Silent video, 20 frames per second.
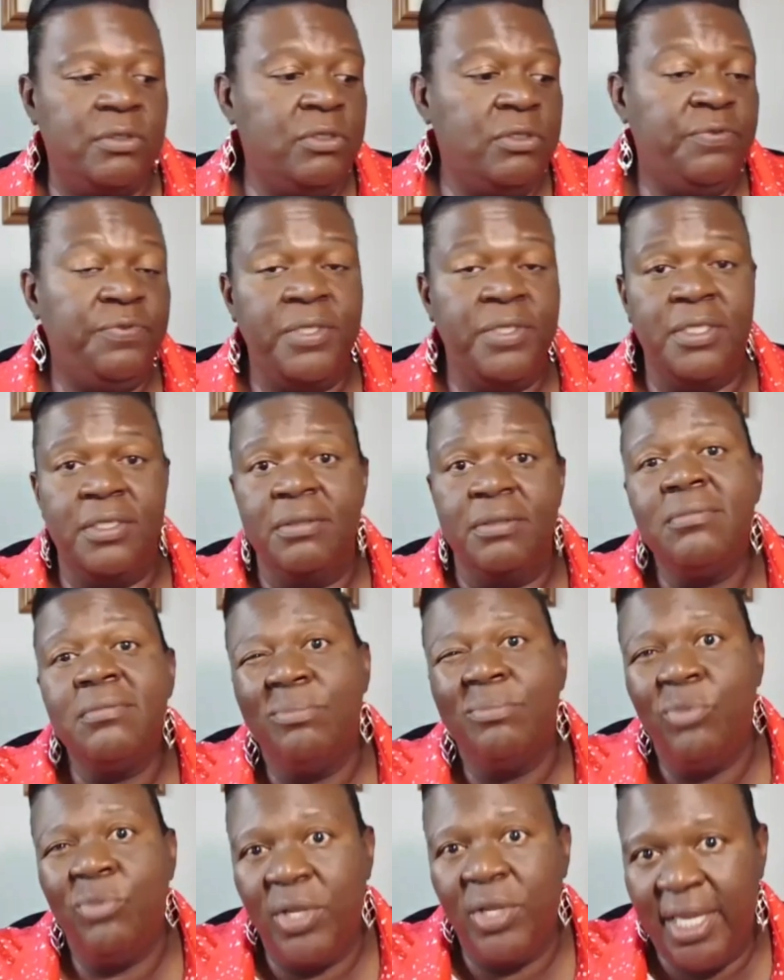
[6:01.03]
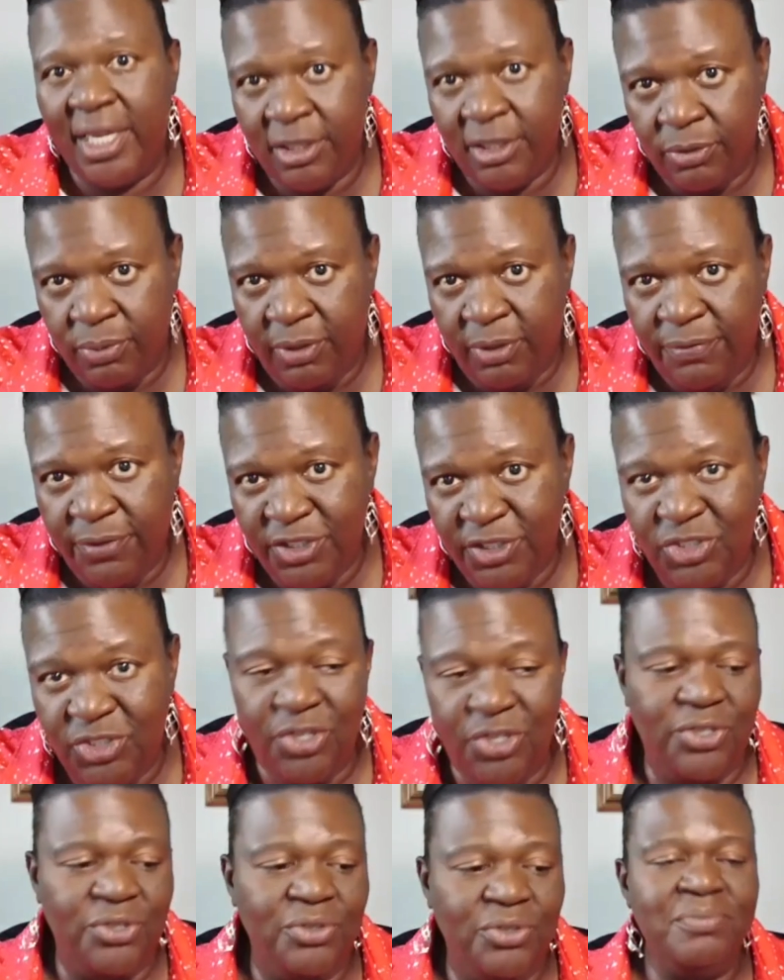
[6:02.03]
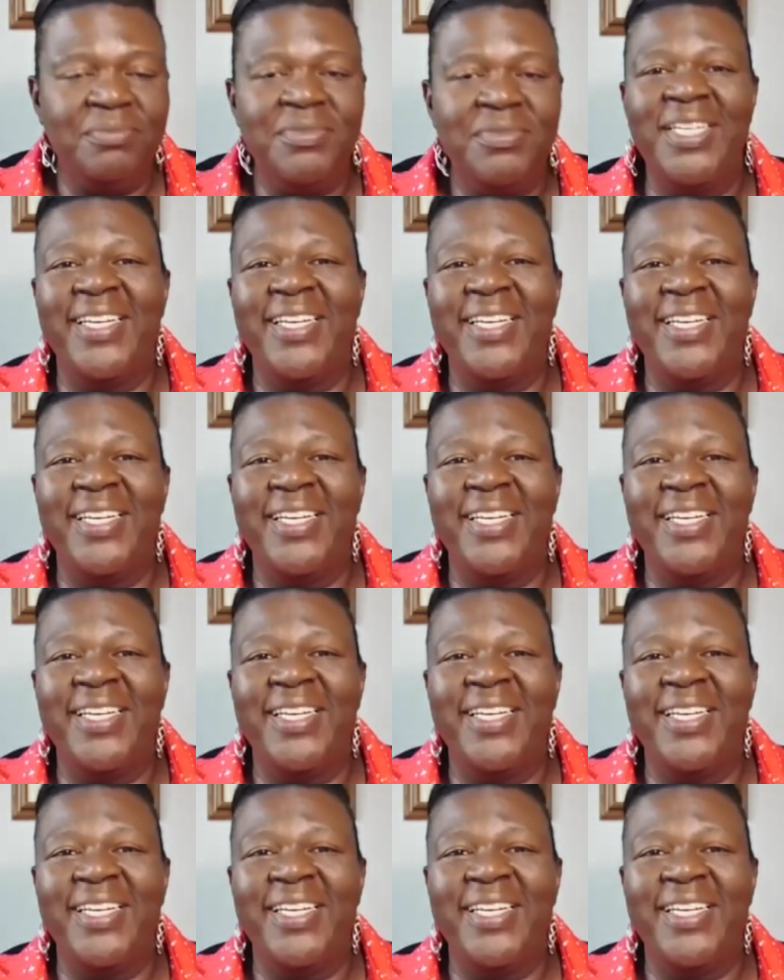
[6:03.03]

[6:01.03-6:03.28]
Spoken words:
2 foot, more like a 3 foot circle.